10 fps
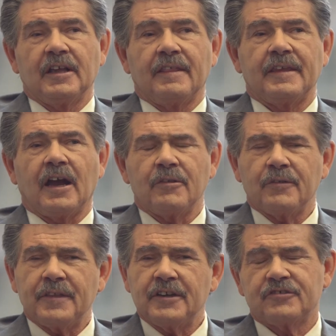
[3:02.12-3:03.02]
The other
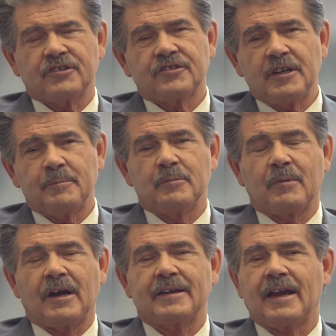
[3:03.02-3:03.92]
thing is just keep in
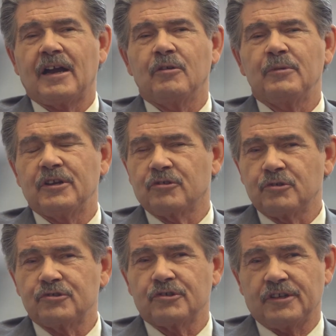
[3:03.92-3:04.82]
mind how many
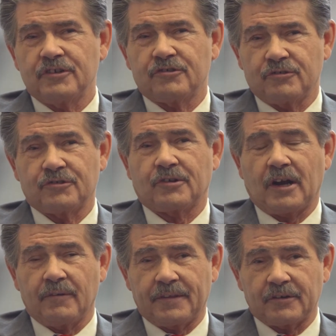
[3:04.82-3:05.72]
crucial issues that are
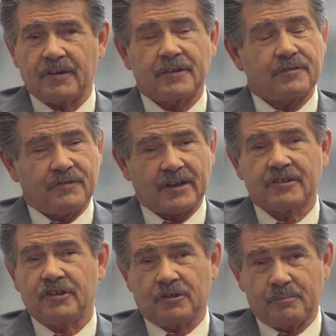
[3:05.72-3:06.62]
out there that
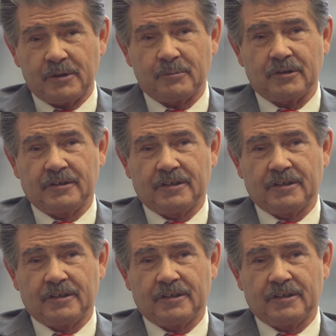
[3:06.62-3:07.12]
affect young people.